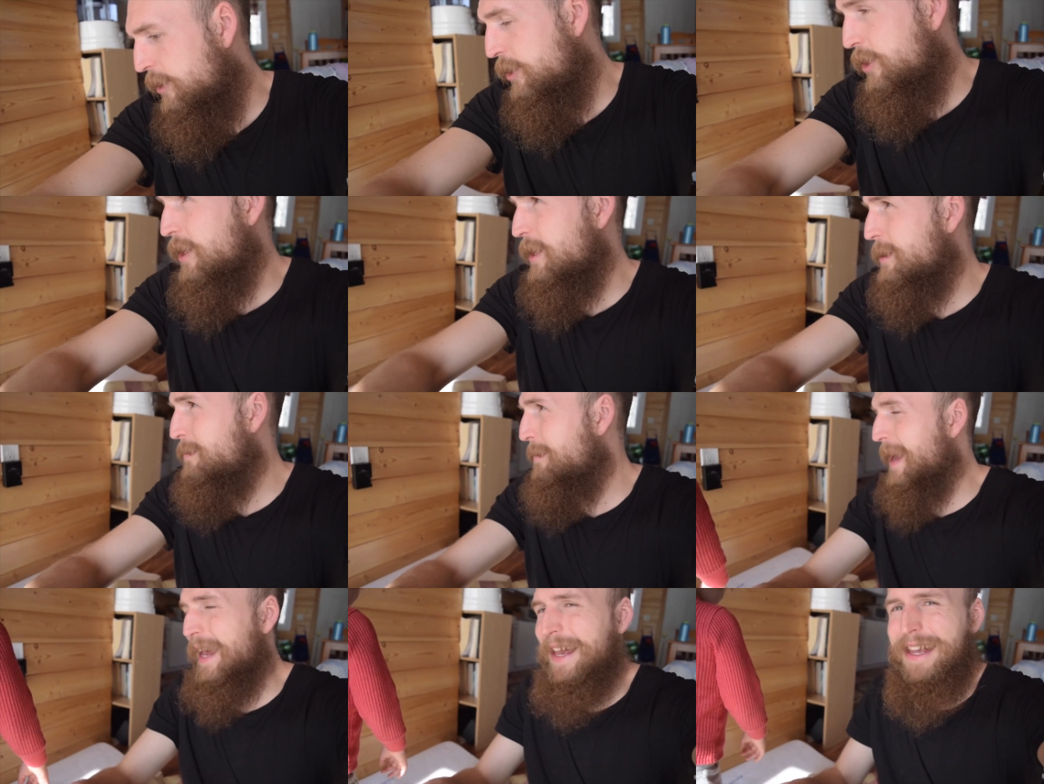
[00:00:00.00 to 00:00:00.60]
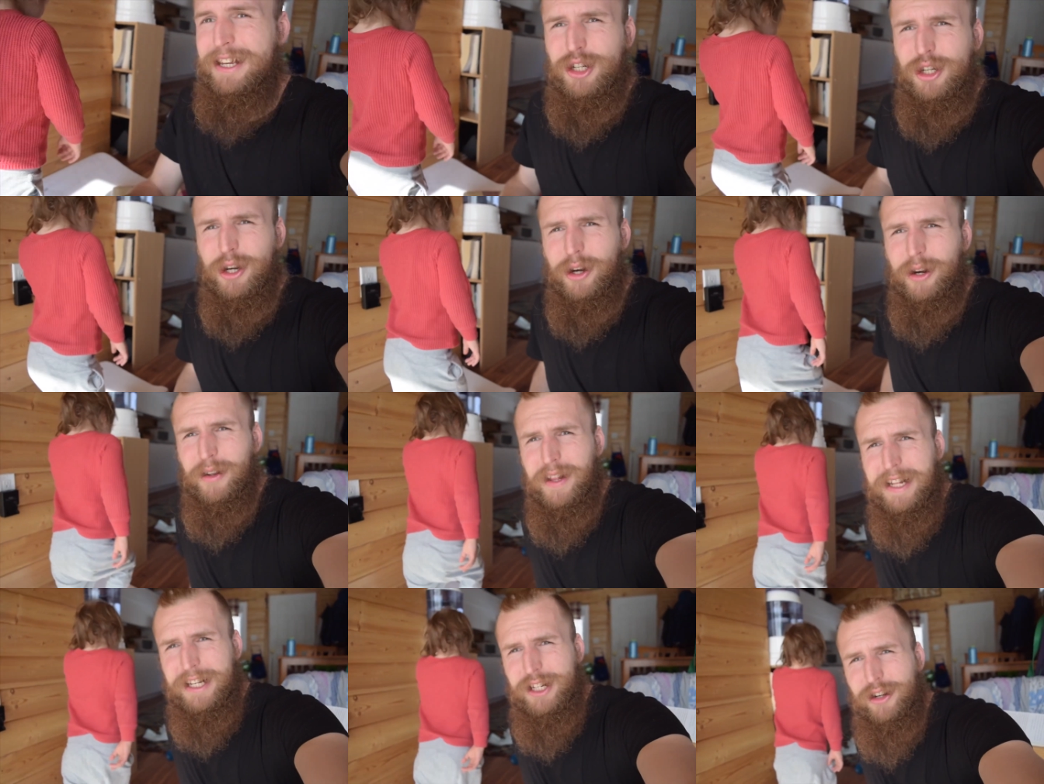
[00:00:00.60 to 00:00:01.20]
just make
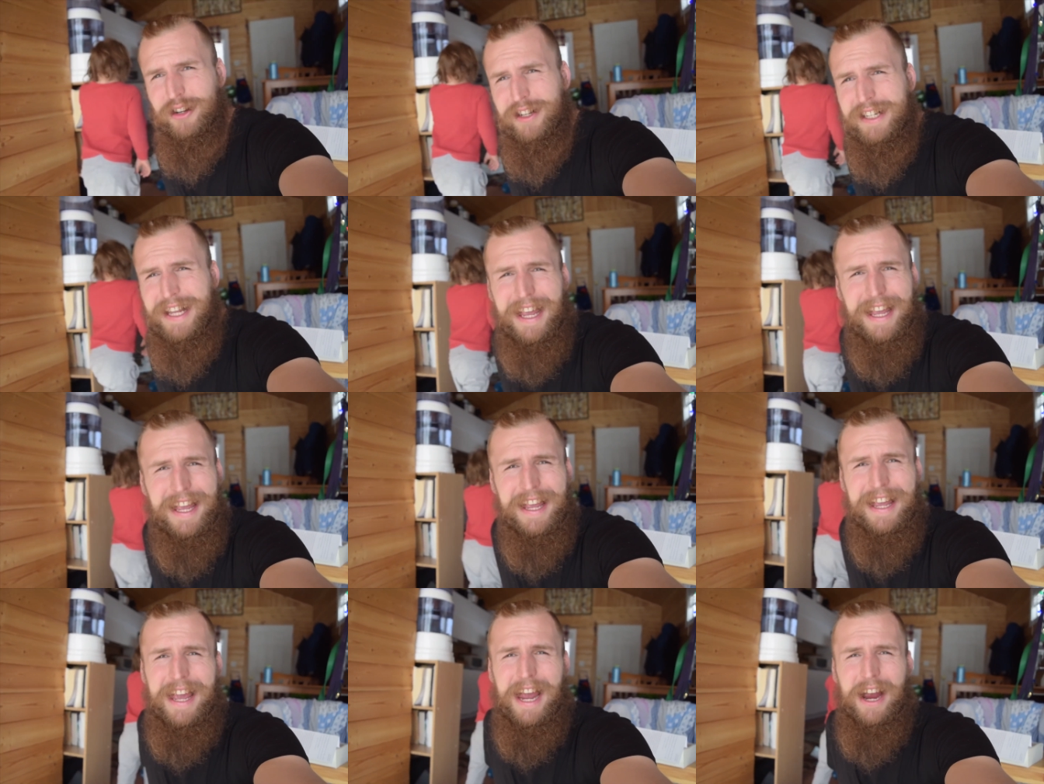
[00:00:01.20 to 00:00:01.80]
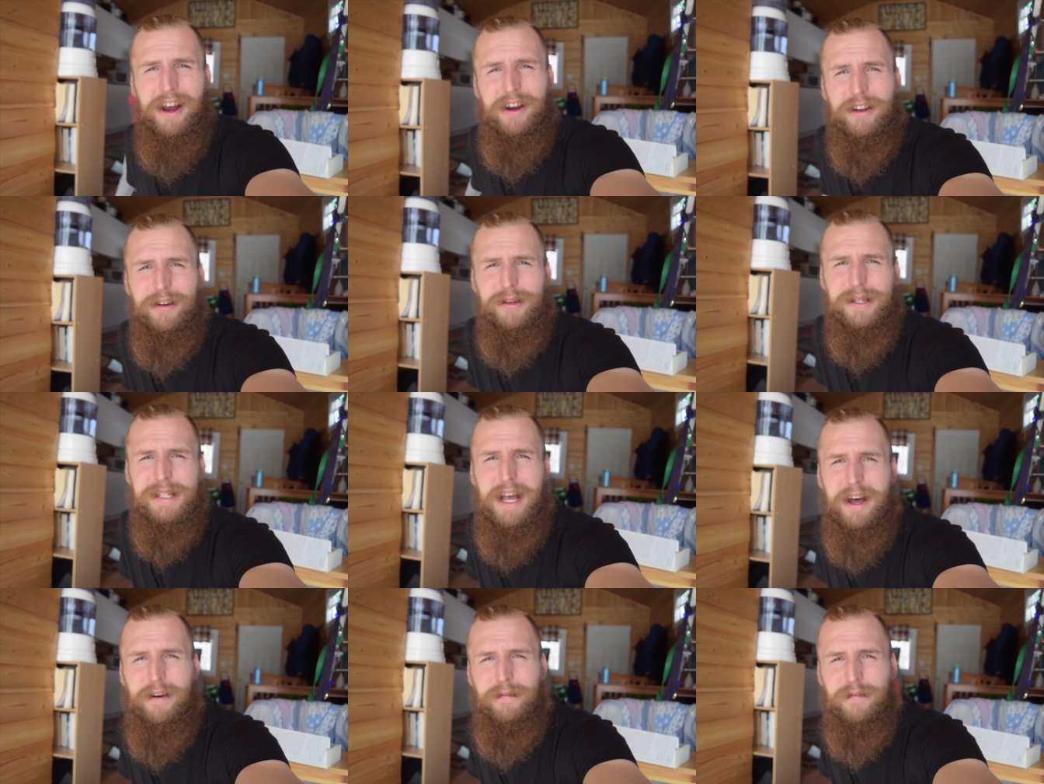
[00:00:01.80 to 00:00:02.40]
sure that you're taking care of
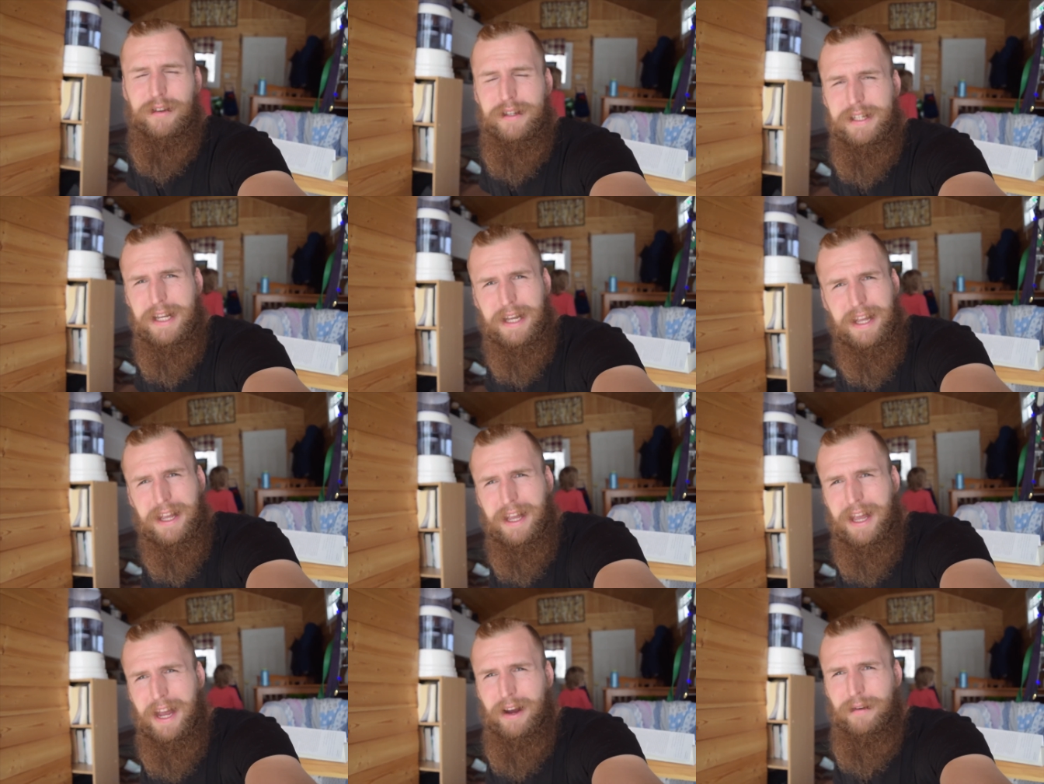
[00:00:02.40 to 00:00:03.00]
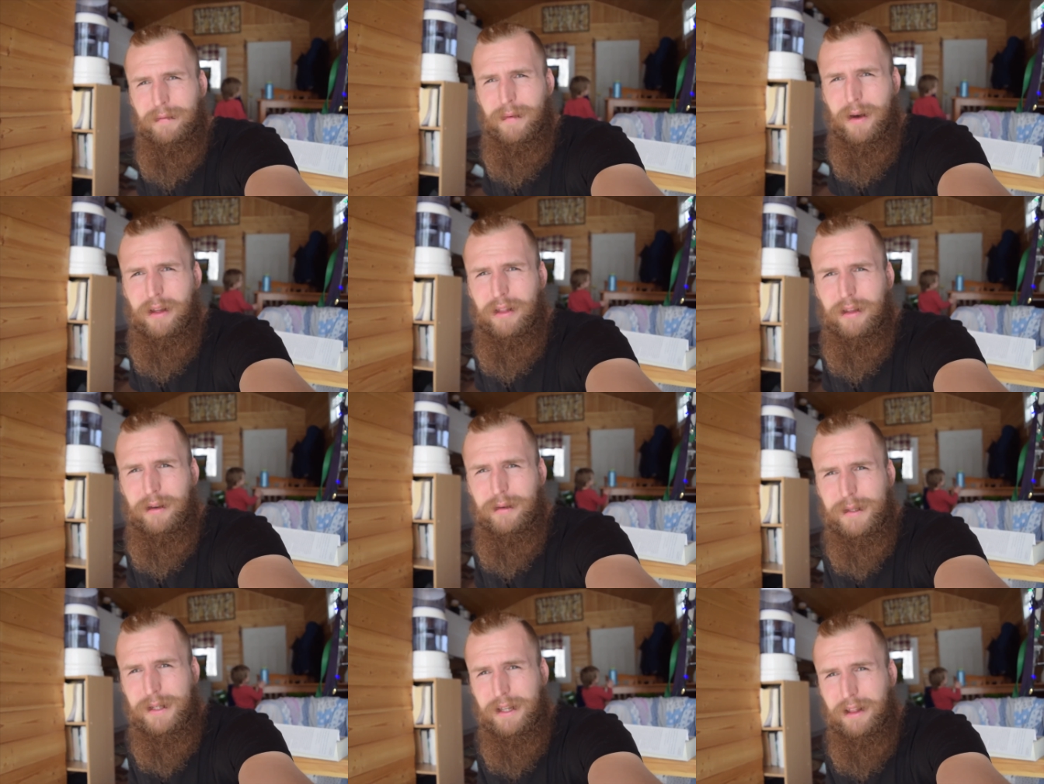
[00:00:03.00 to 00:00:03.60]
yourself, you're taking care of all
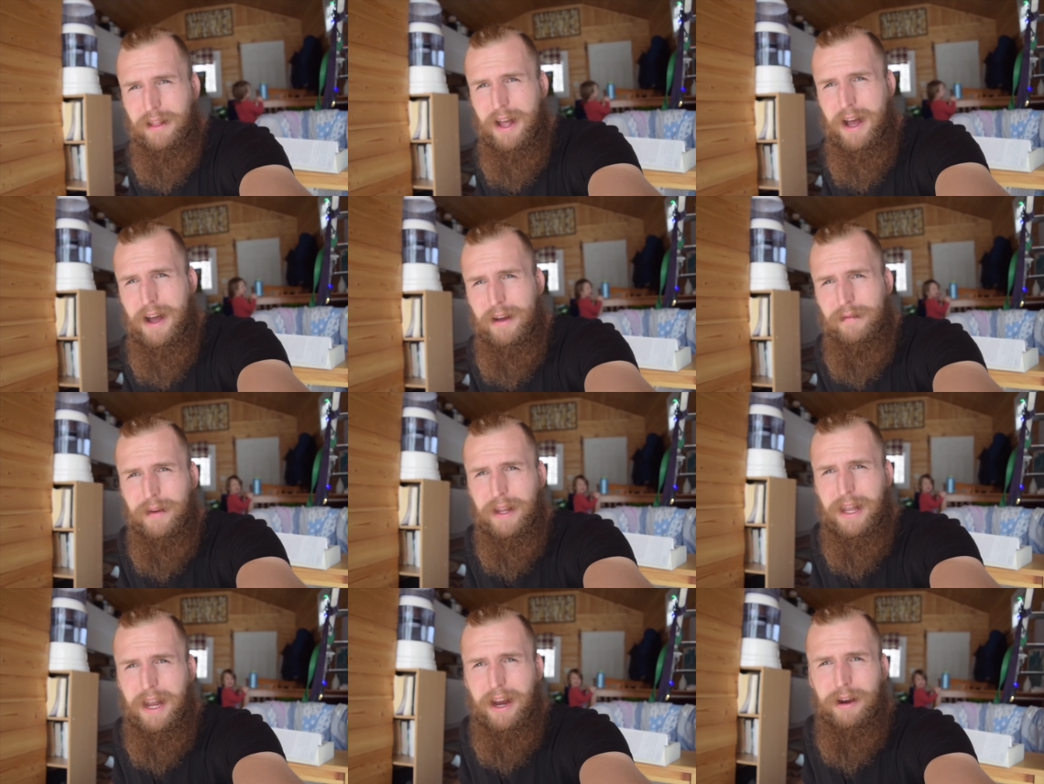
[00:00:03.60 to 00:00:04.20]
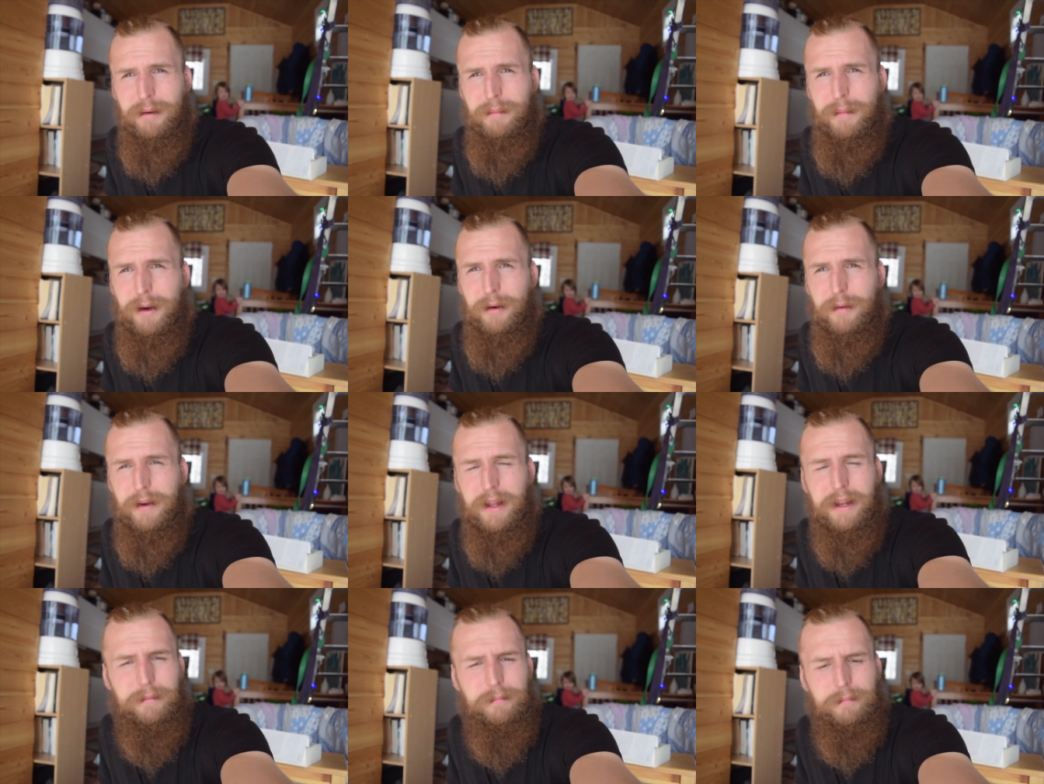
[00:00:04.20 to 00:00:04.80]
those you love and care
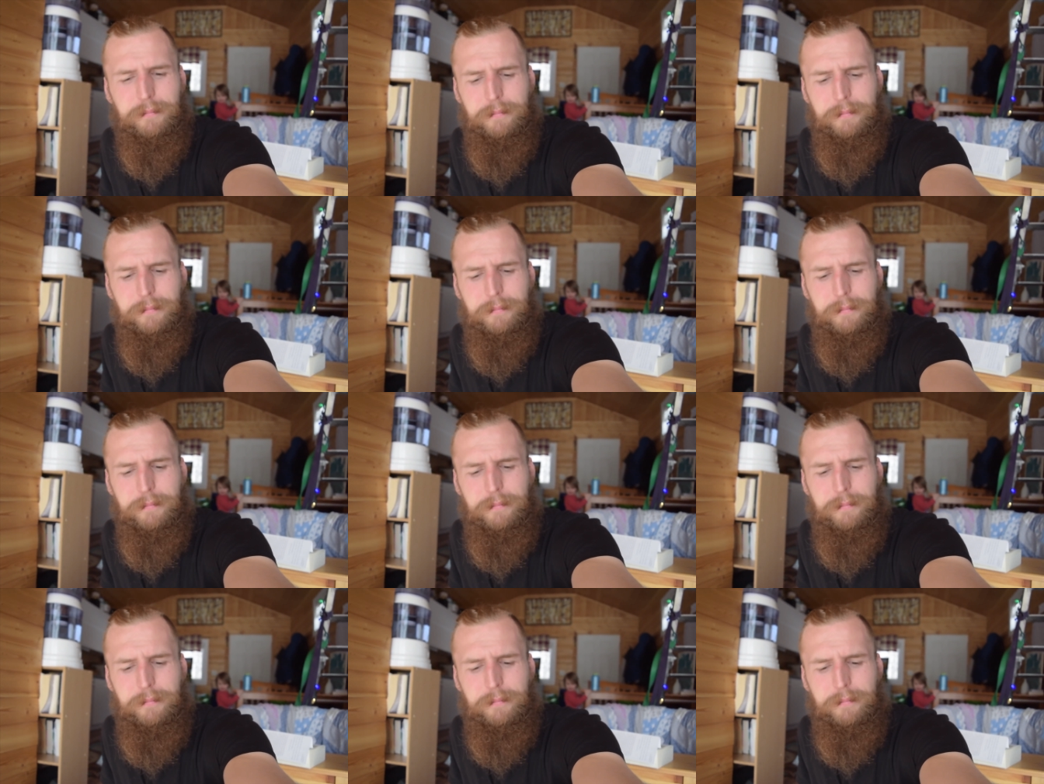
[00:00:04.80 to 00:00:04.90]
about, and